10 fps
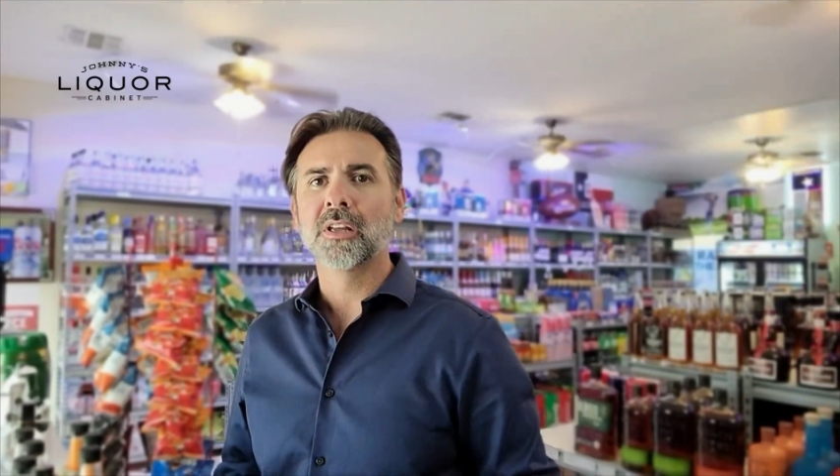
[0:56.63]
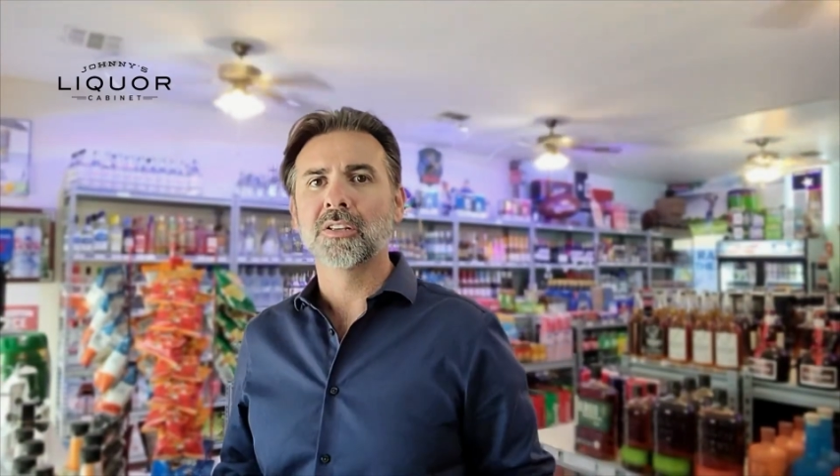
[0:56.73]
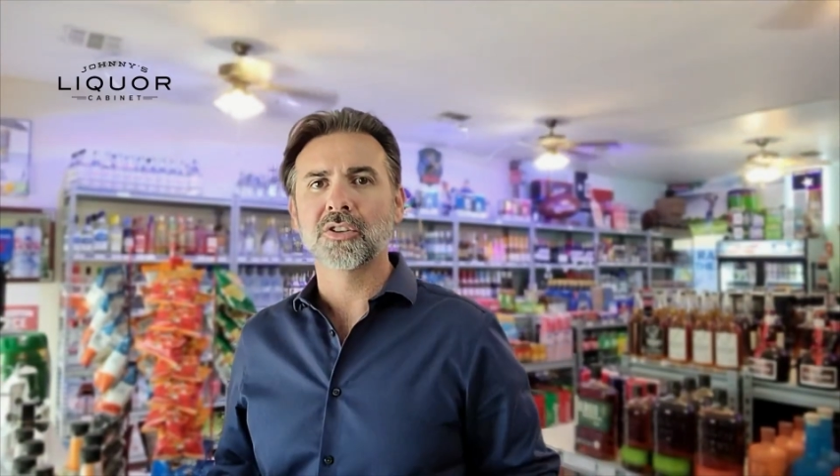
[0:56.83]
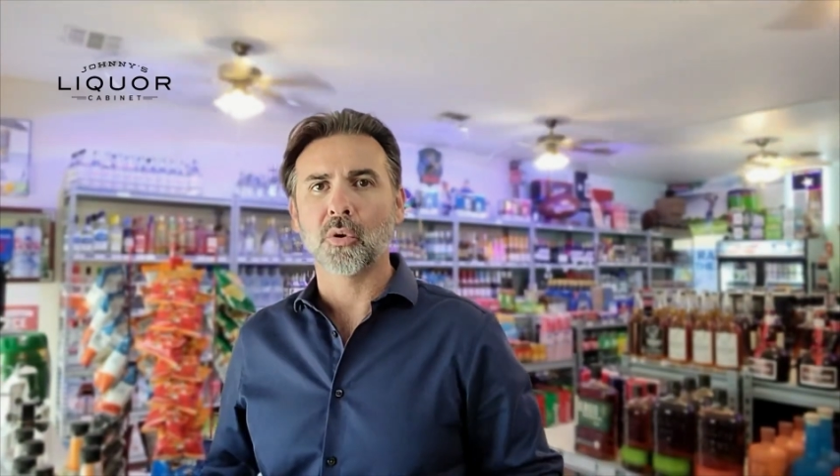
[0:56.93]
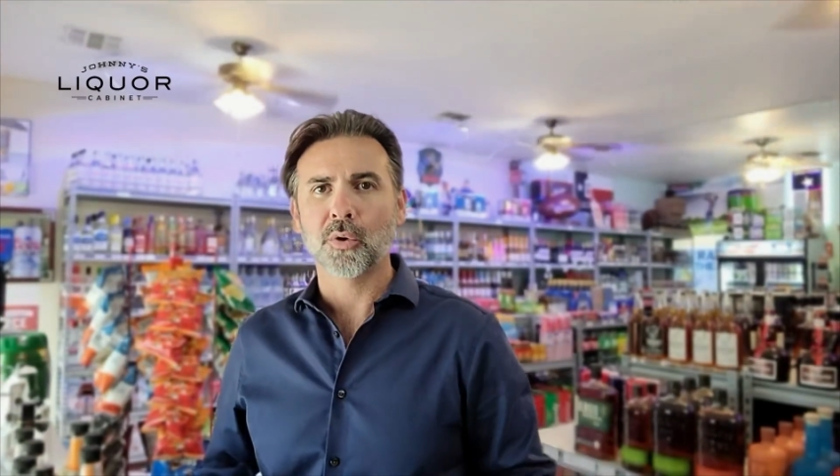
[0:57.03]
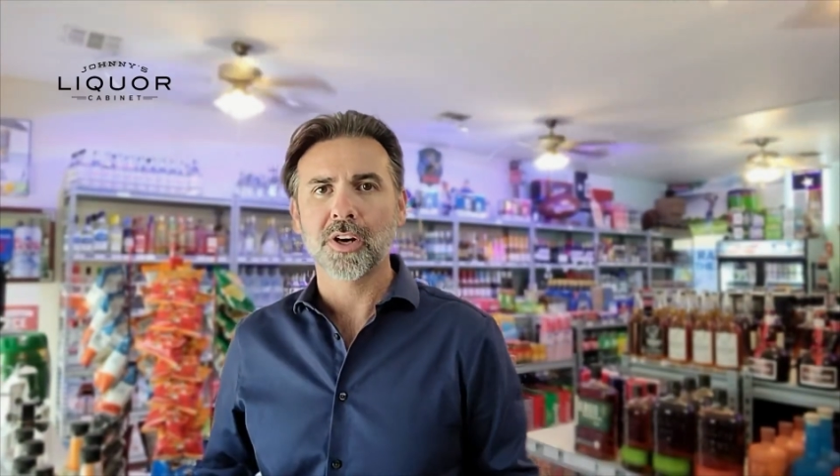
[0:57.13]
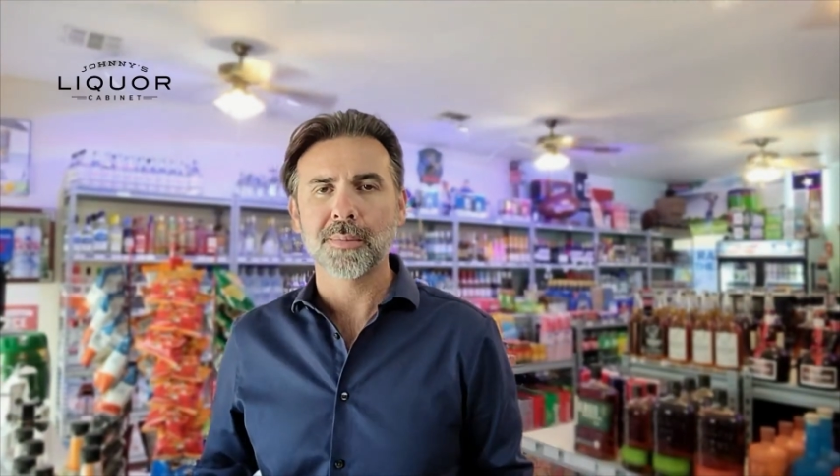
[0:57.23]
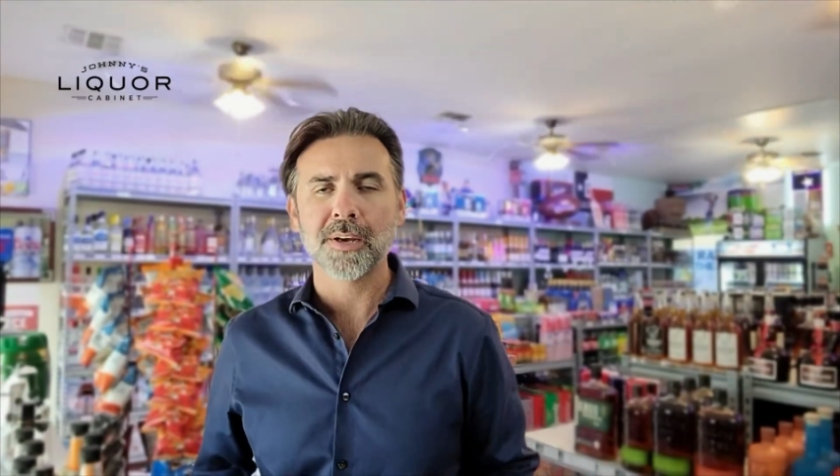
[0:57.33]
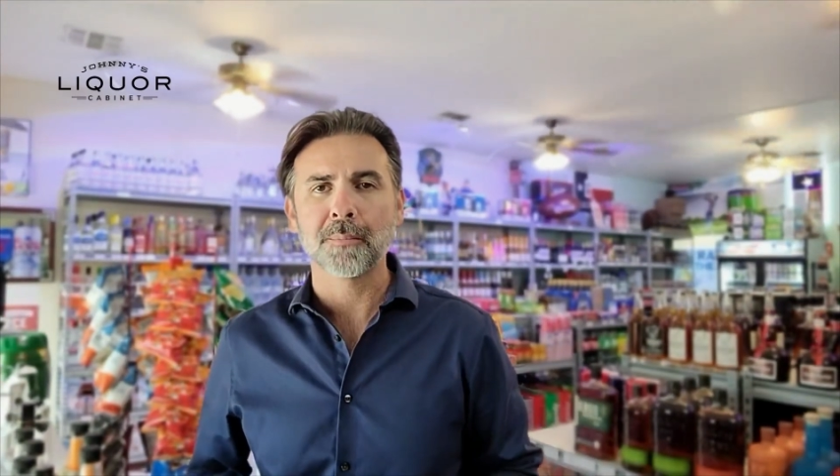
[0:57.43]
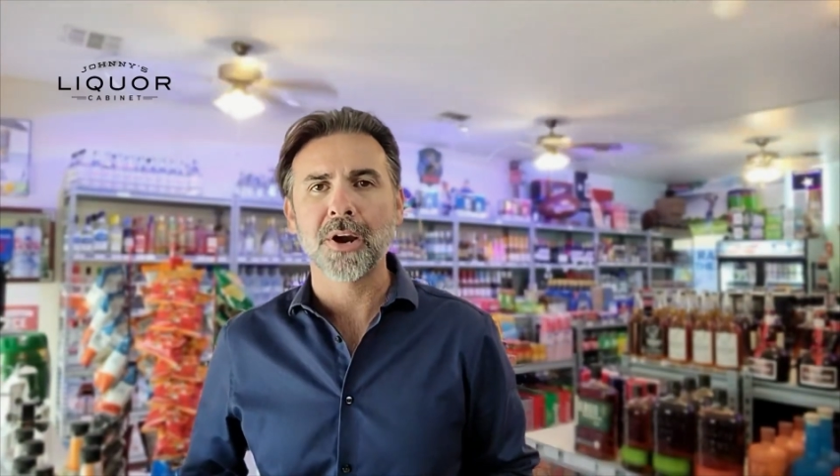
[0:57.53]
So we're going to
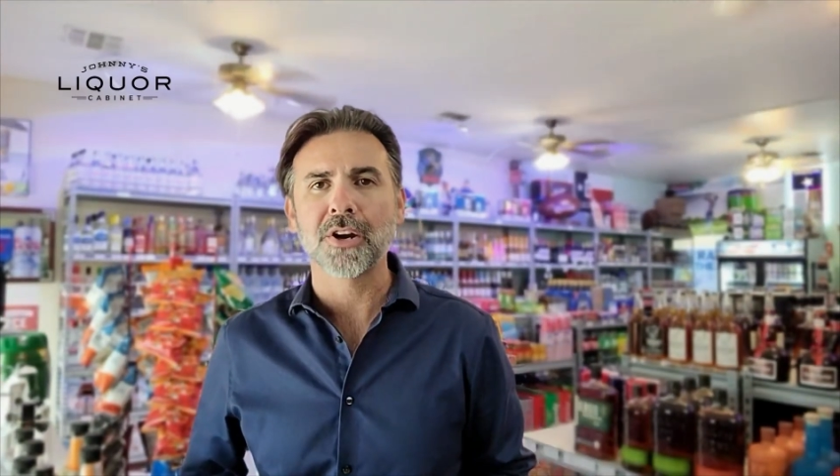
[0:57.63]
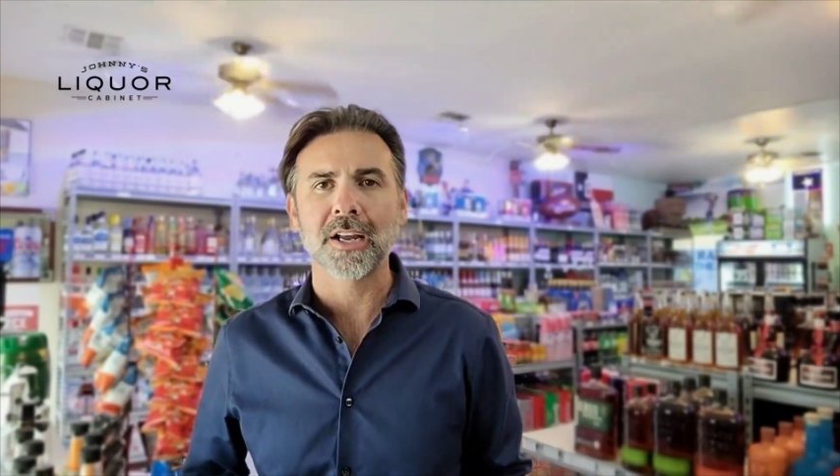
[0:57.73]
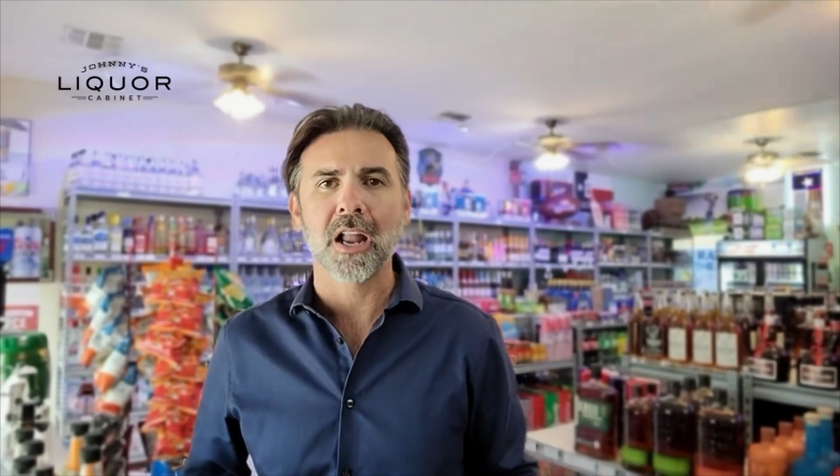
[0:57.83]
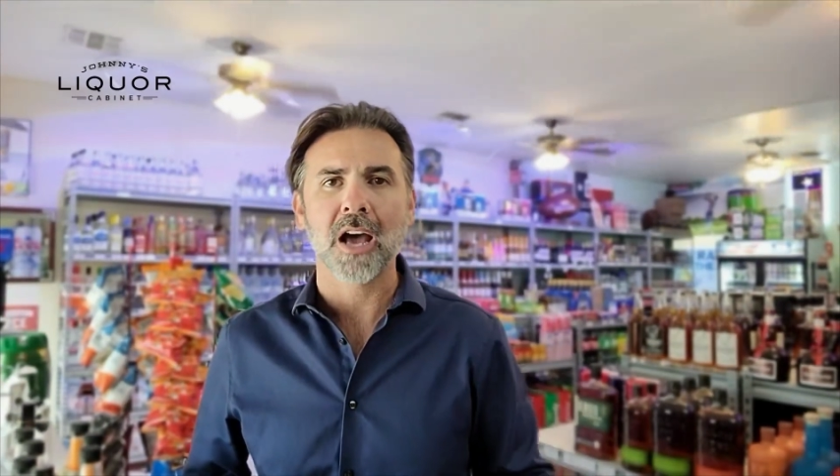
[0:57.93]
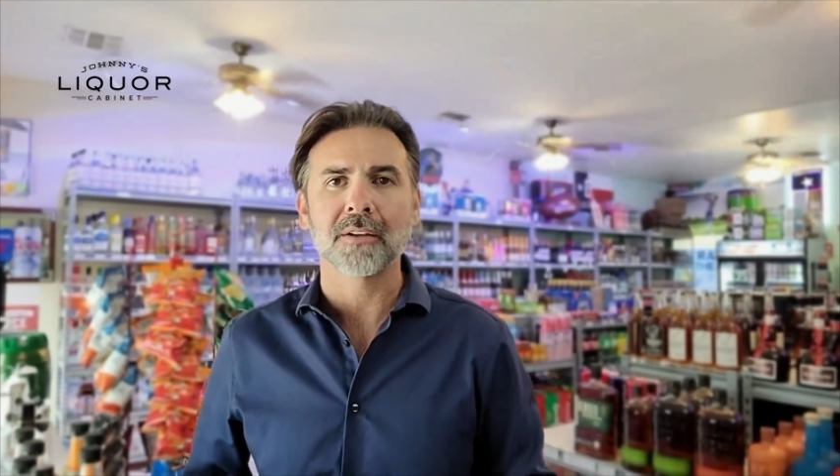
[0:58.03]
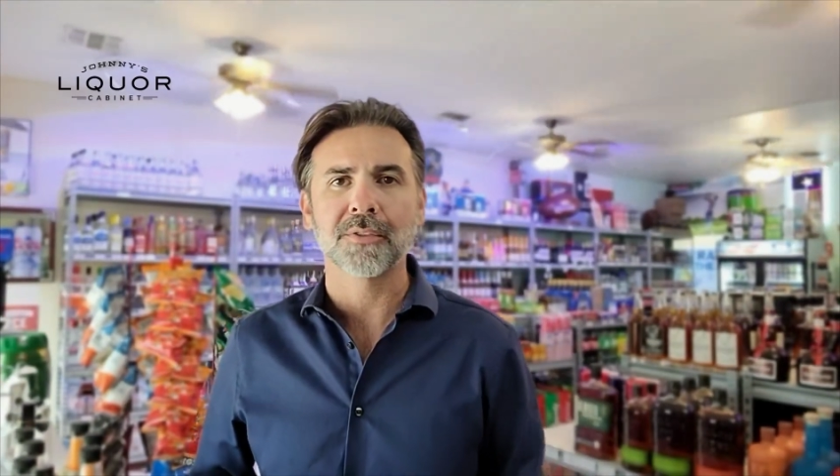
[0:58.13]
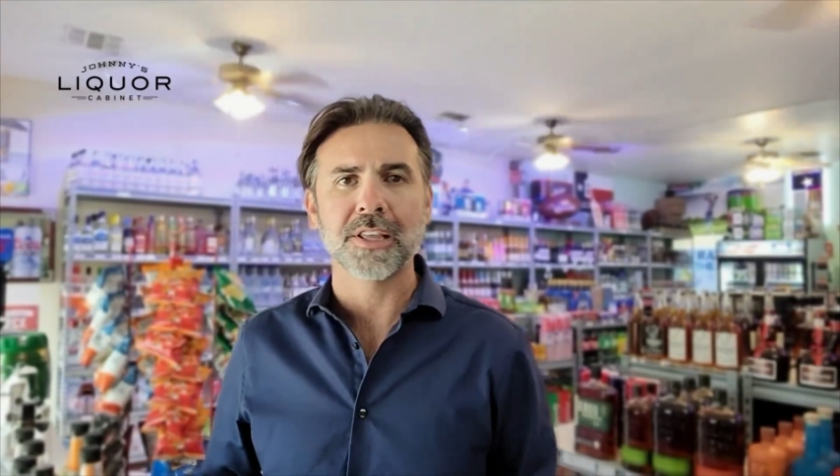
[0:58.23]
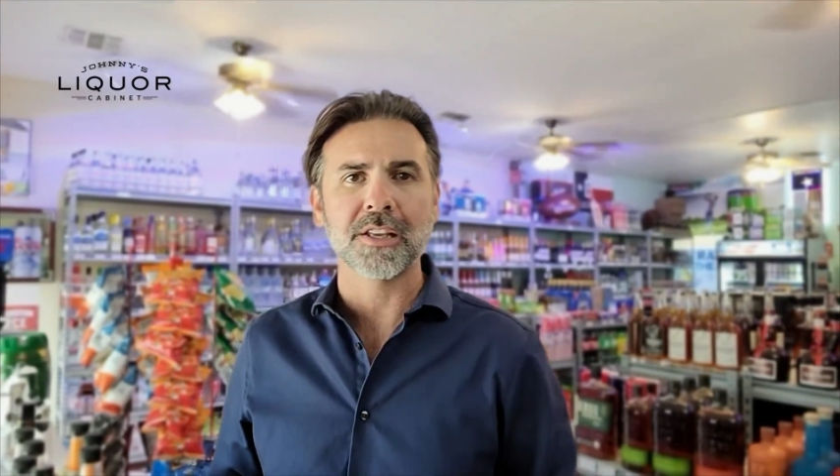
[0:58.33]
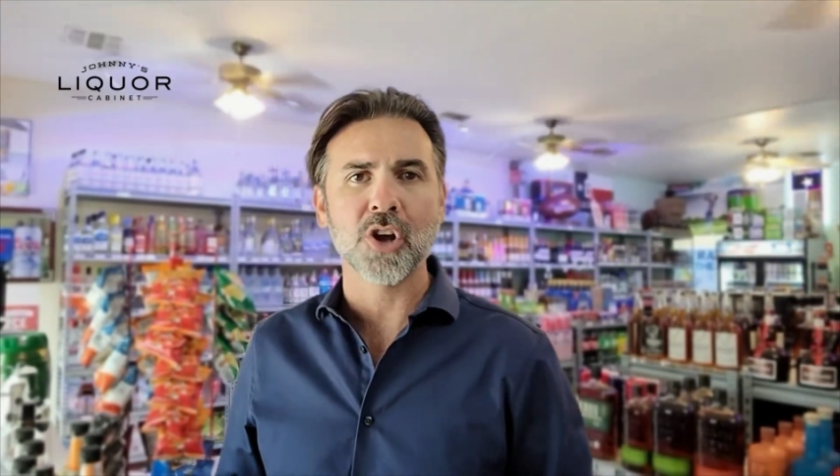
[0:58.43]
be comparing a lot of the